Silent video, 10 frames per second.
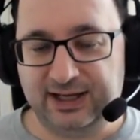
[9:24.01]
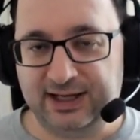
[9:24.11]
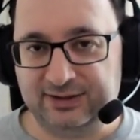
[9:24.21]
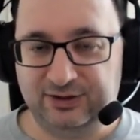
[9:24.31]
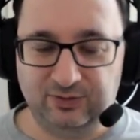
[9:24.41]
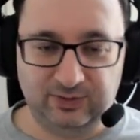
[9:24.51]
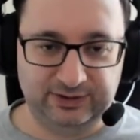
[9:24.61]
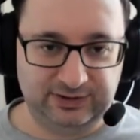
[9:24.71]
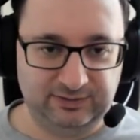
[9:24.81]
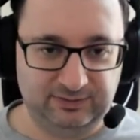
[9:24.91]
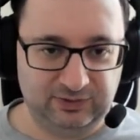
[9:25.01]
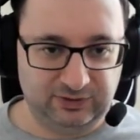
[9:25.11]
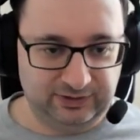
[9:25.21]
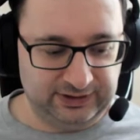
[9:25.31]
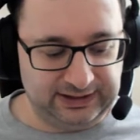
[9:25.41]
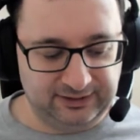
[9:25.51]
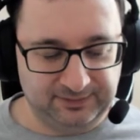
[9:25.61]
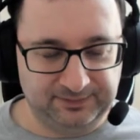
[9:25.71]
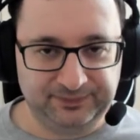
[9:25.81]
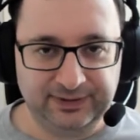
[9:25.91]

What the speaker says: as you want them or need them,